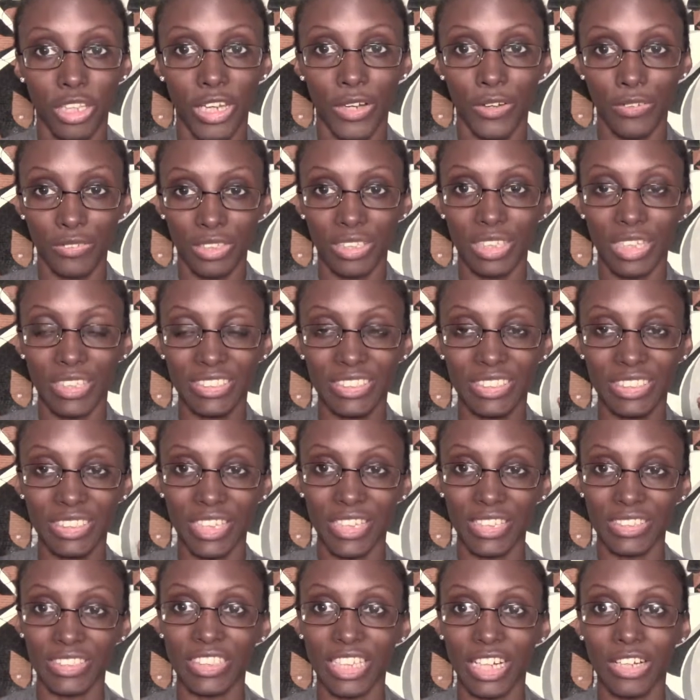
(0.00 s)
Everything that
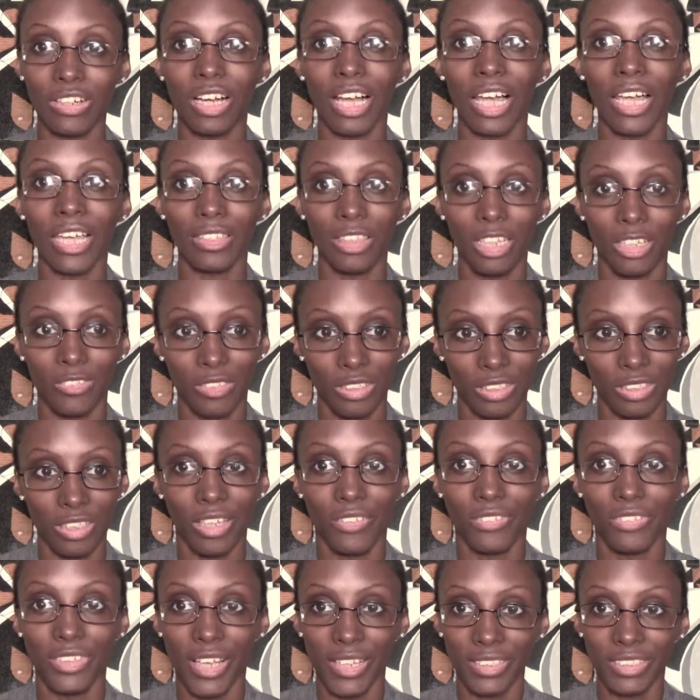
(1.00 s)
stands out, I love it.
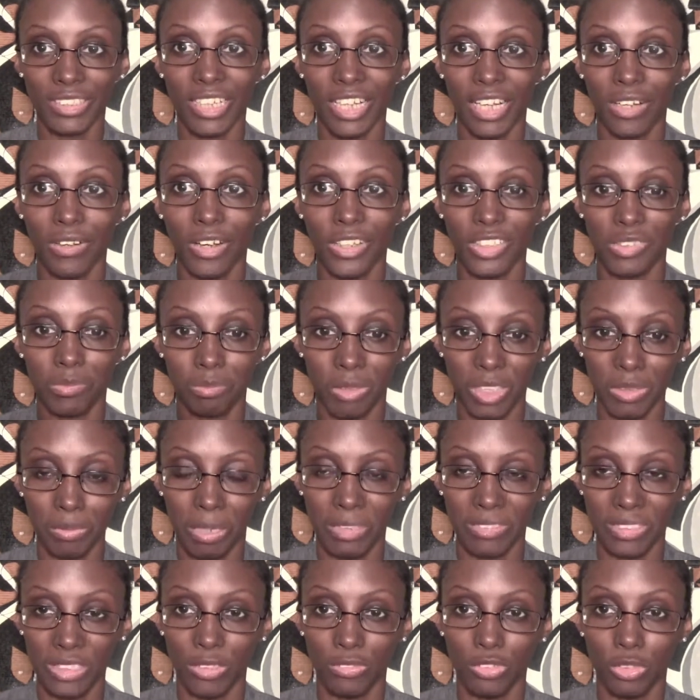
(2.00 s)
And that's how I express
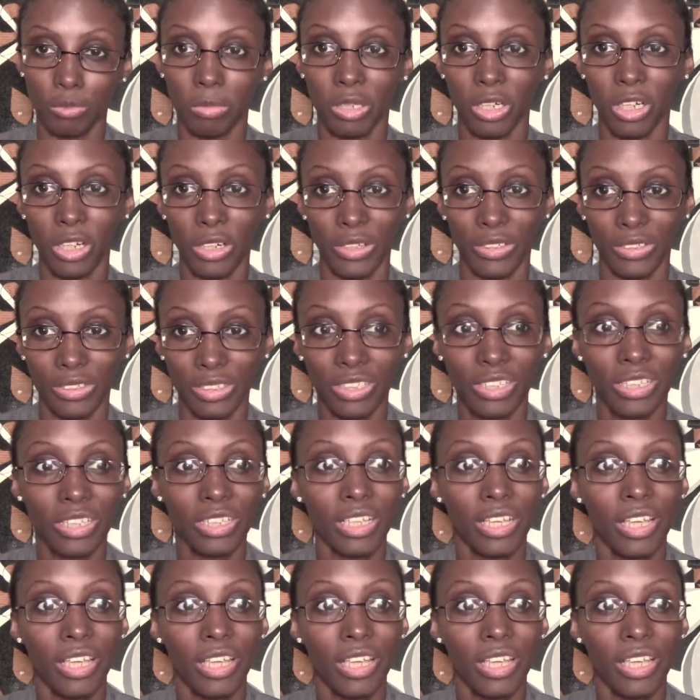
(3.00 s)
myself through my art.